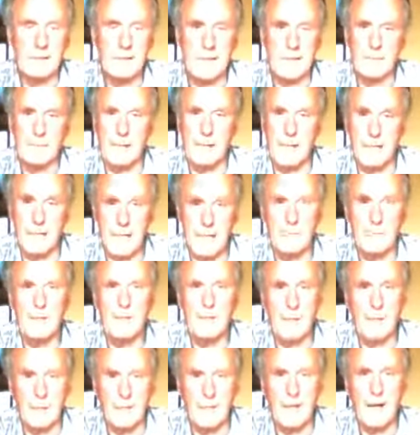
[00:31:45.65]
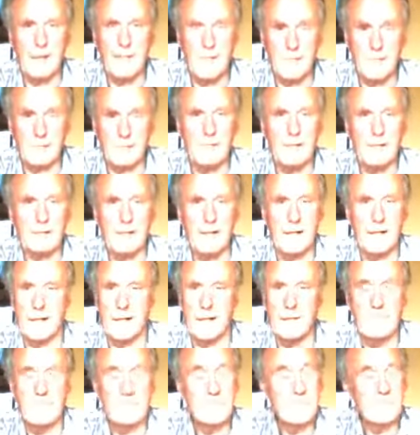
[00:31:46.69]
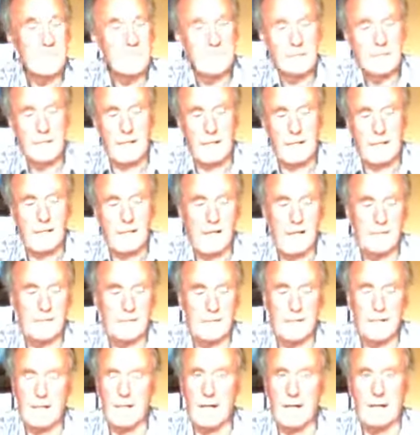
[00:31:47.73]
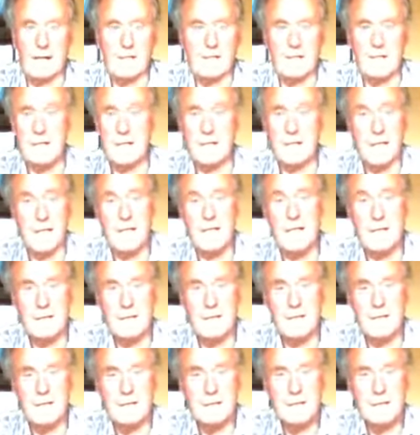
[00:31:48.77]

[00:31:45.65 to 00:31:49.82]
Like, plenty of good drivers went there and left the cars in the trees.